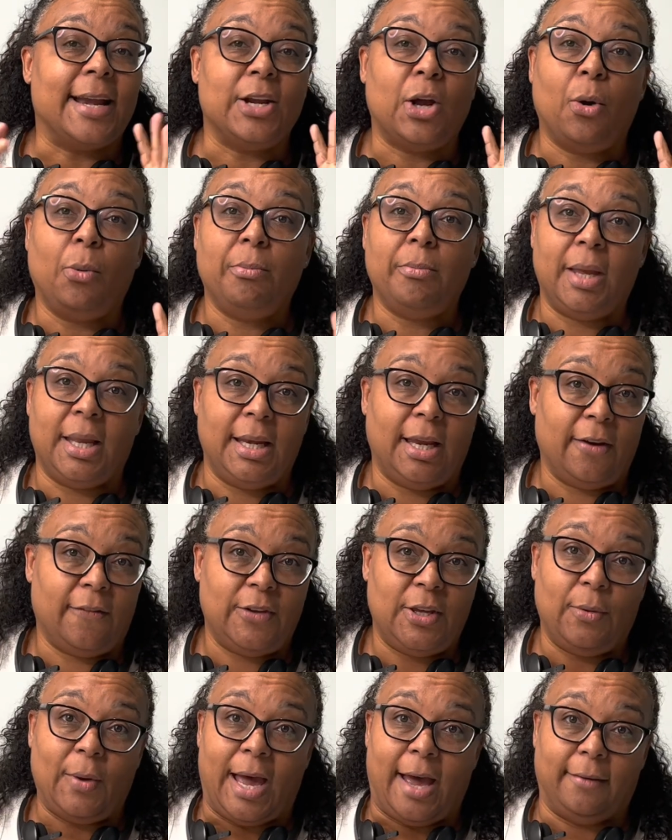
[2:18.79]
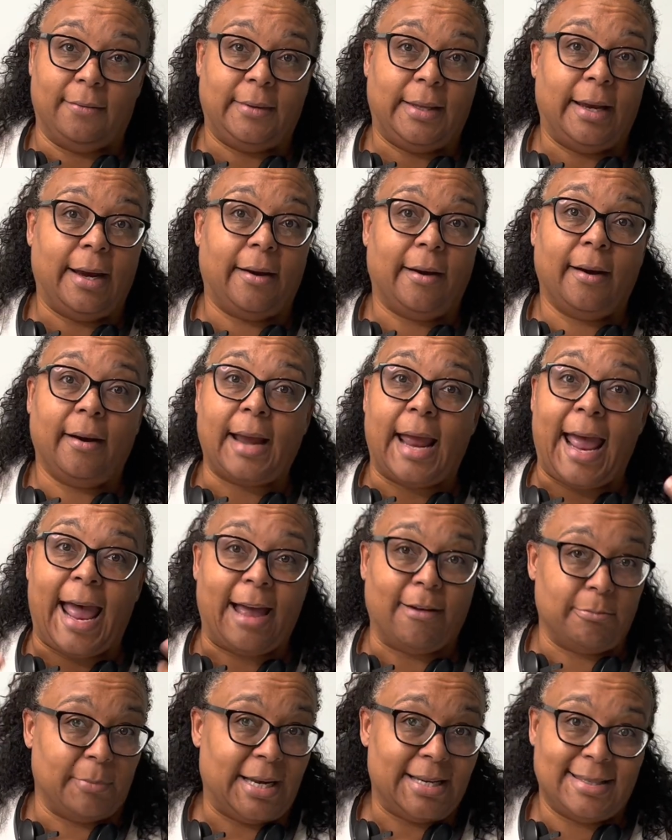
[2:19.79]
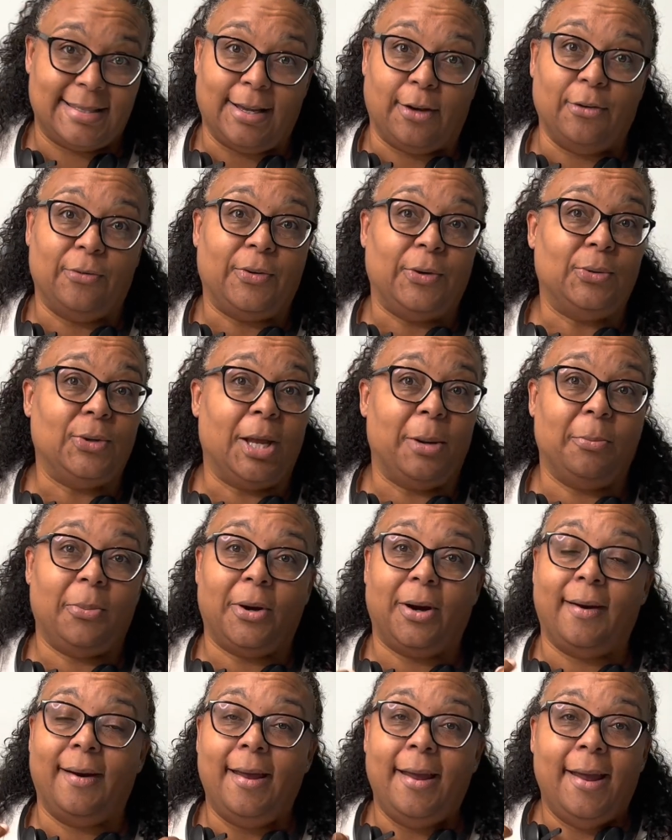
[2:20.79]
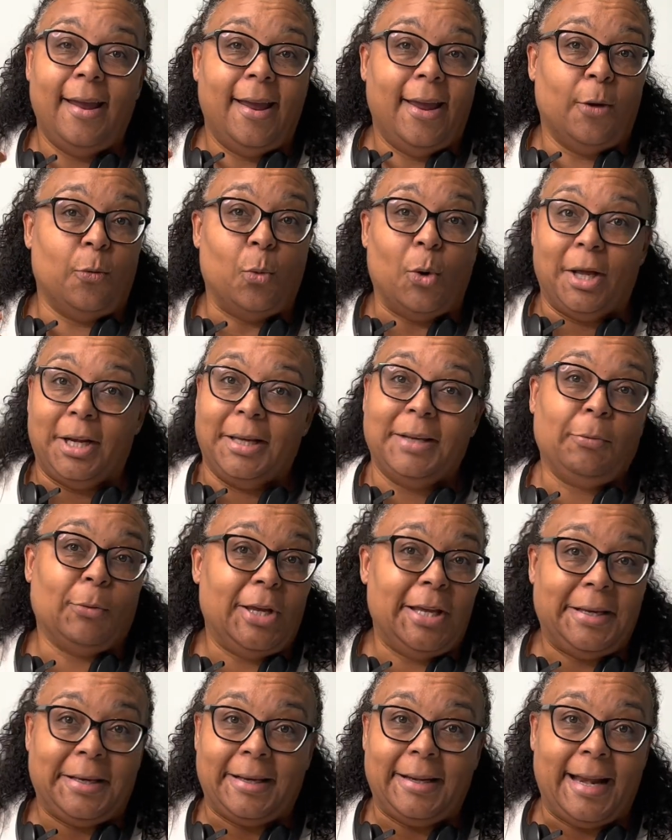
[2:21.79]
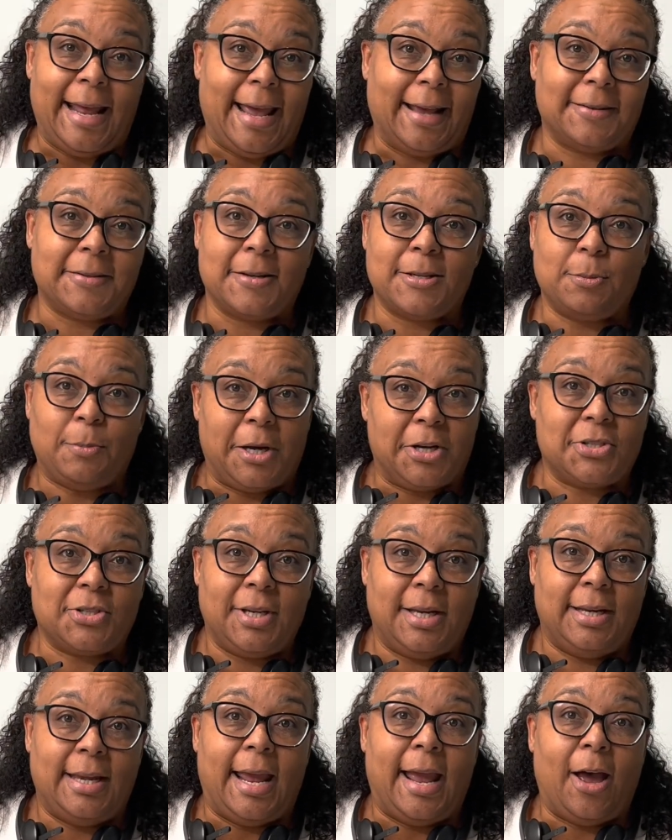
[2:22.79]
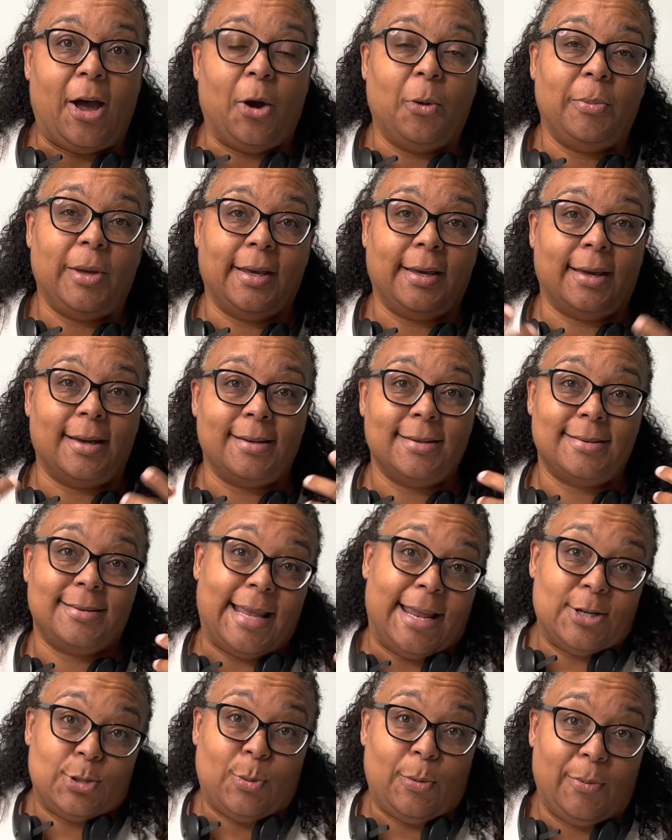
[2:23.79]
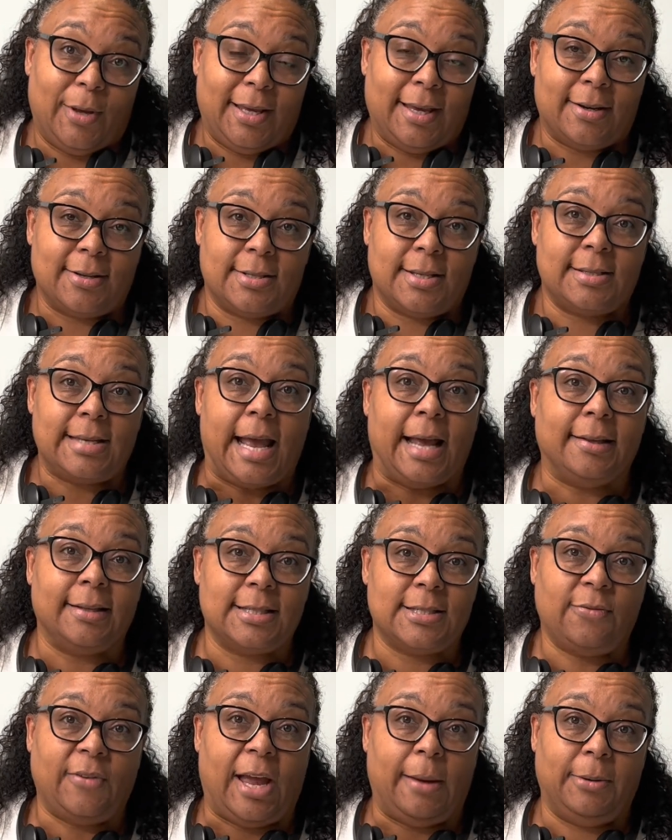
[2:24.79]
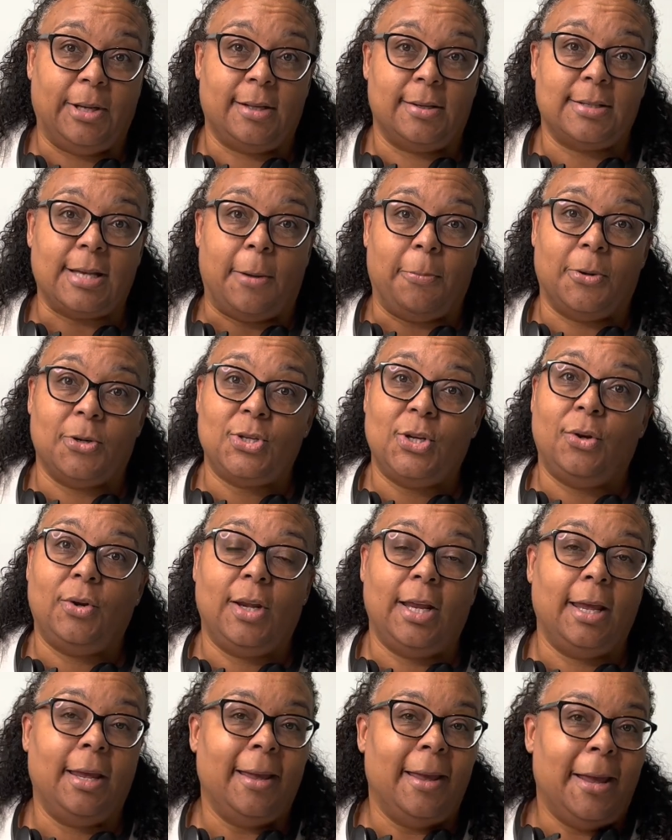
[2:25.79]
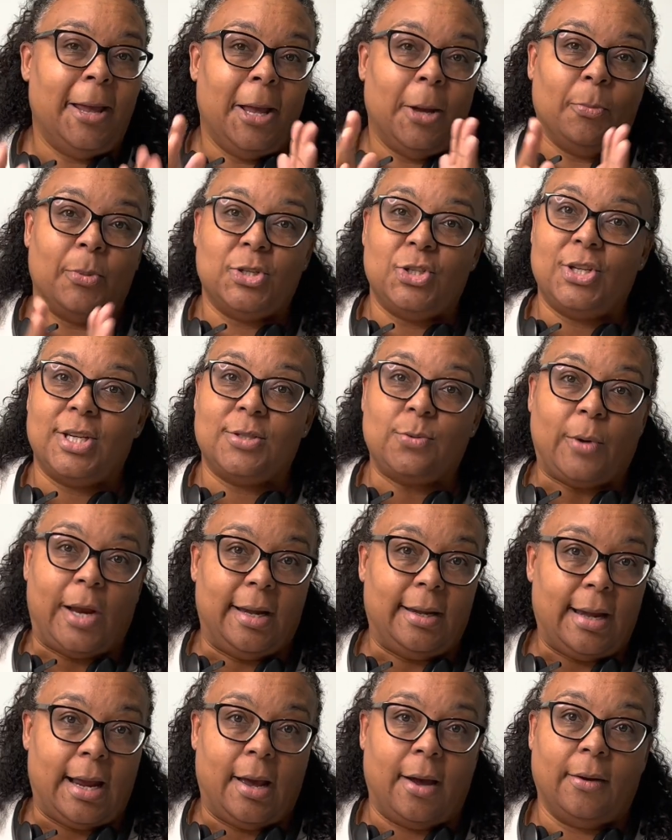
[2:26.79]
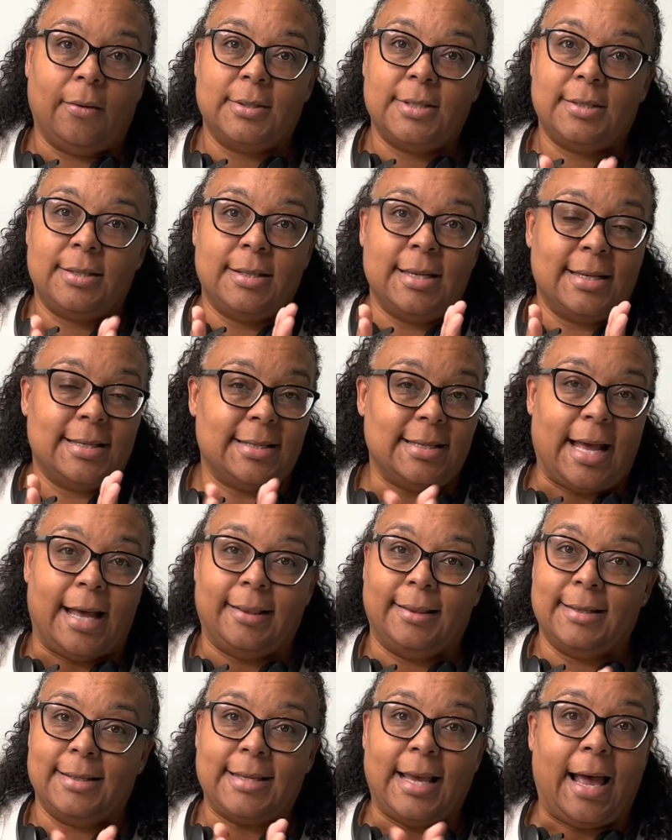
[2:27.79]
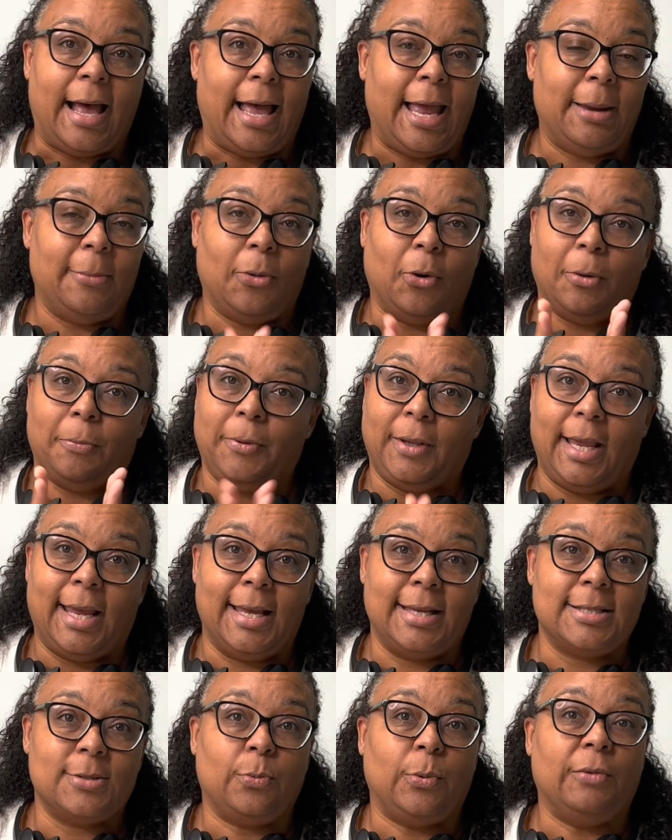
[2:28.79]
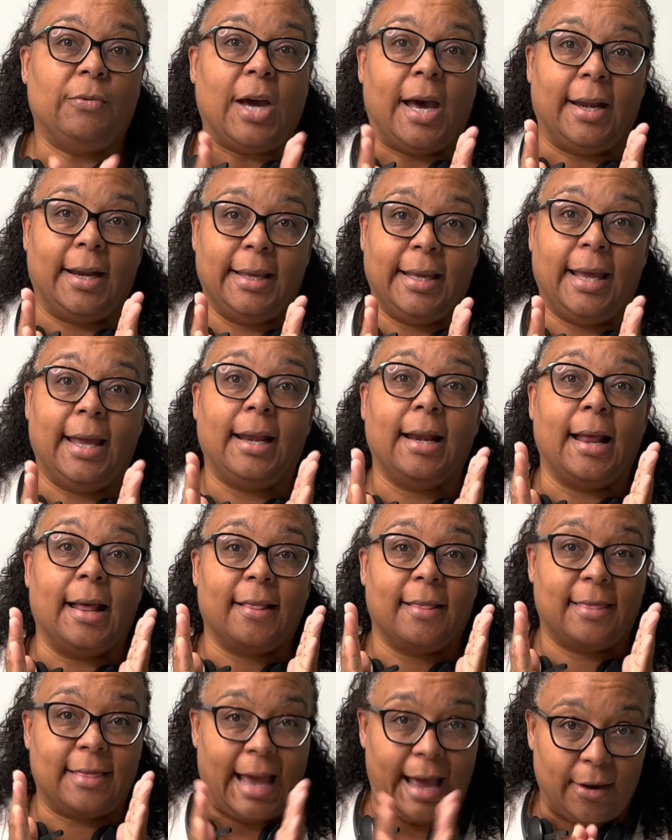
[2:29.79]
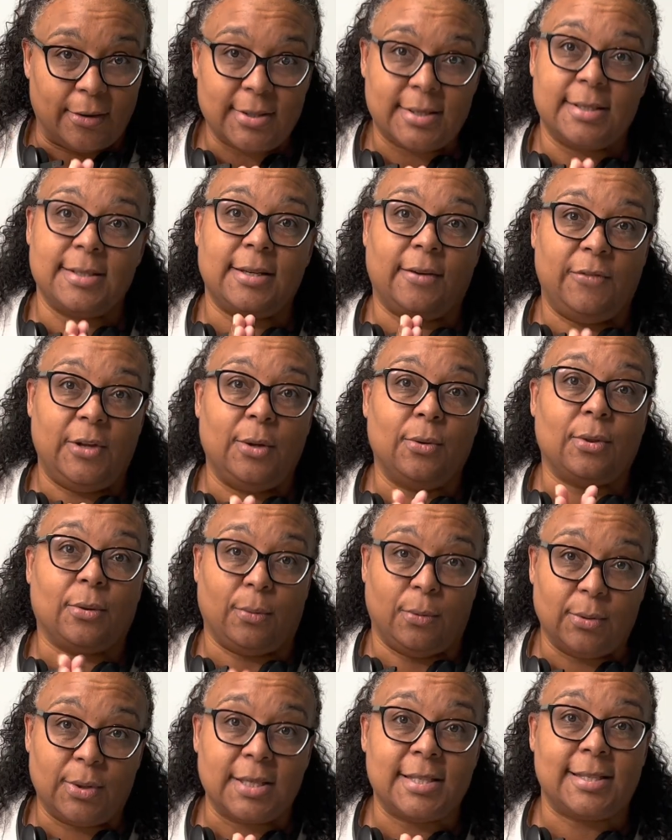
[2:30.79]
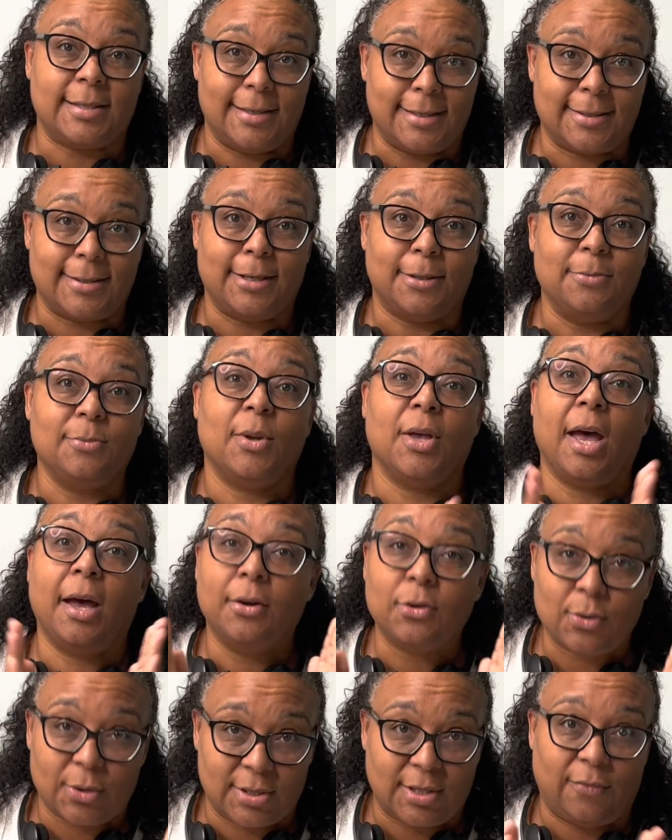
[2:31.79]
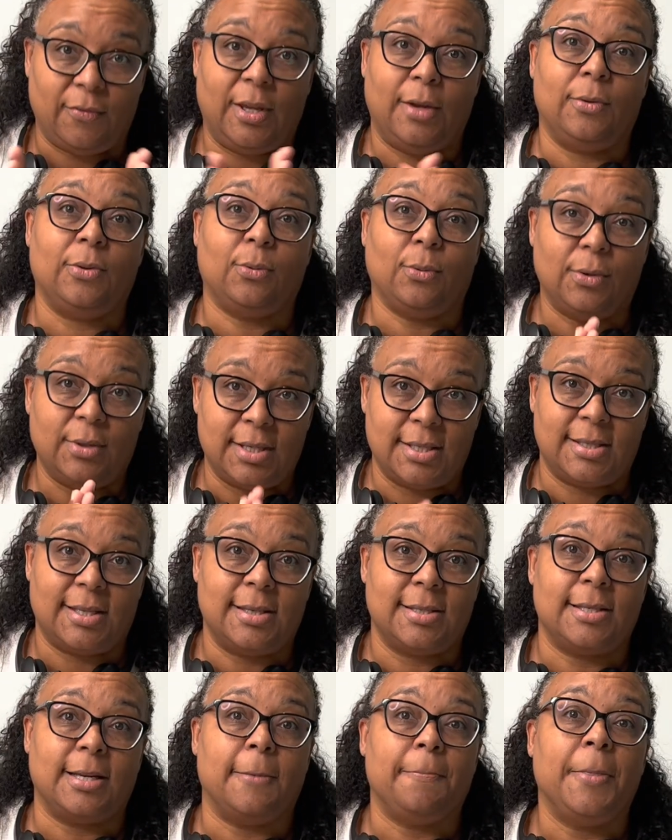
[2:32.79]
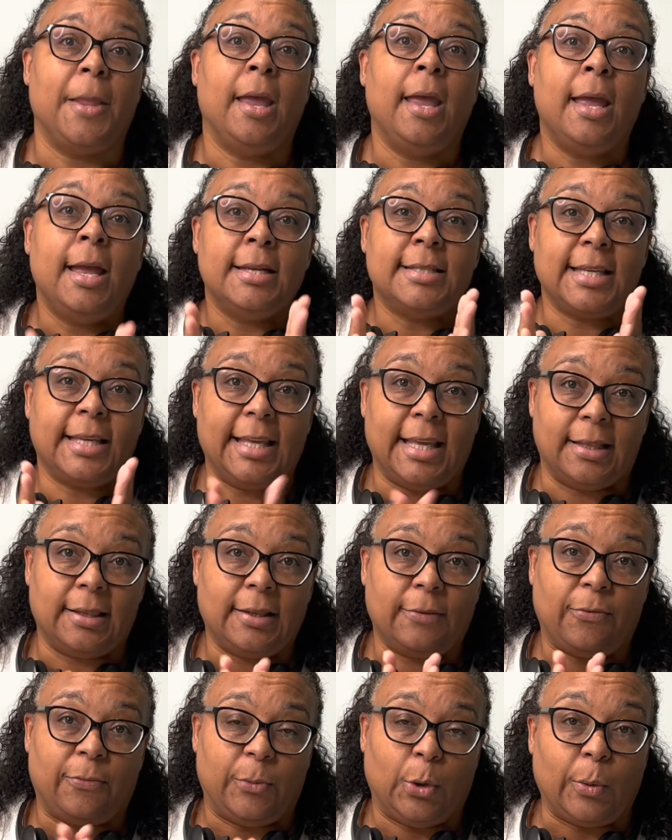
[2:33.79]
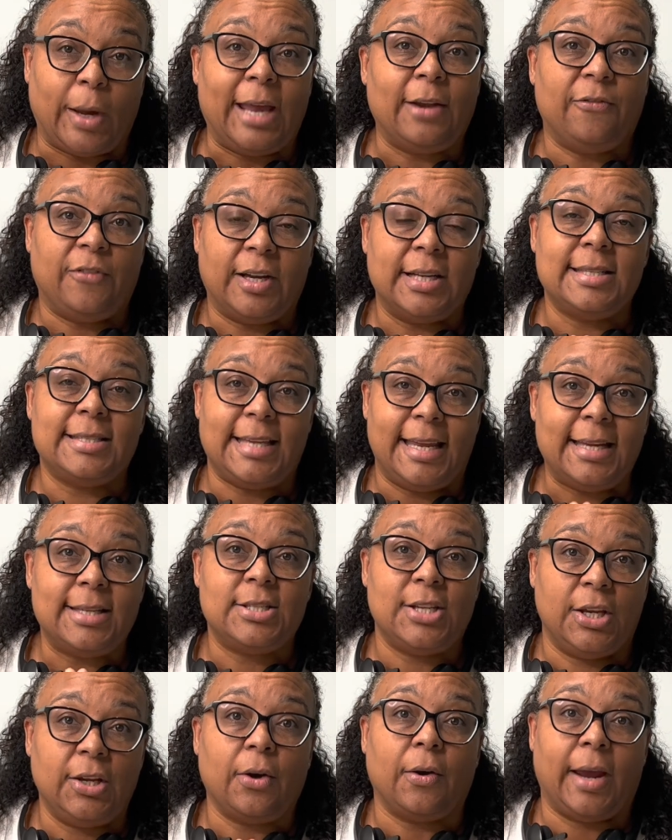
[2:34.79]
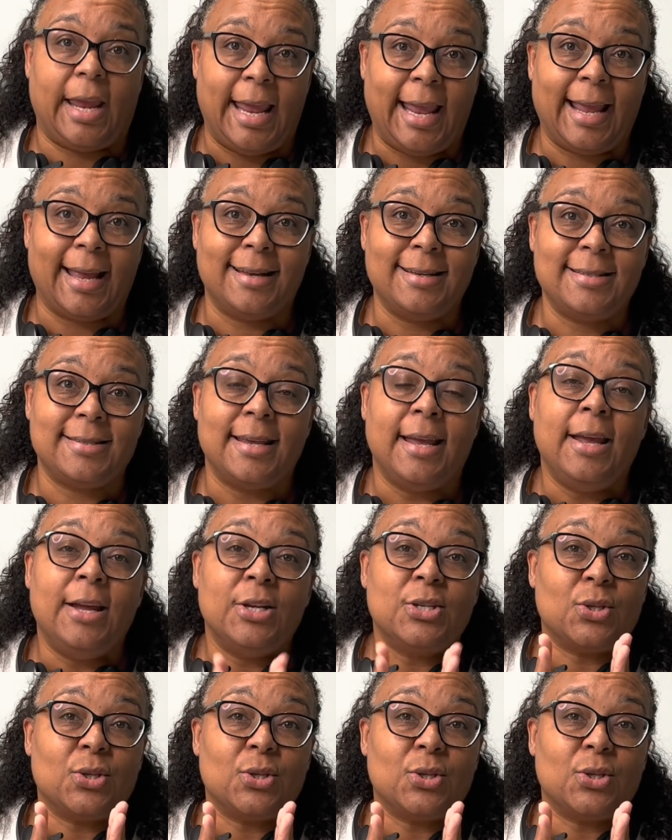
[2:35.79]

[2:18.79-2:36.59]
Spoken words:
I know many of you out there have my cell phone number, want to reconnect, especially now because HPP Cares has had this fabulous opportunity, but just right now is not the time or place. We've got to get thousands of you through the system, hundreds of you through the system to get the grant funds into your hands.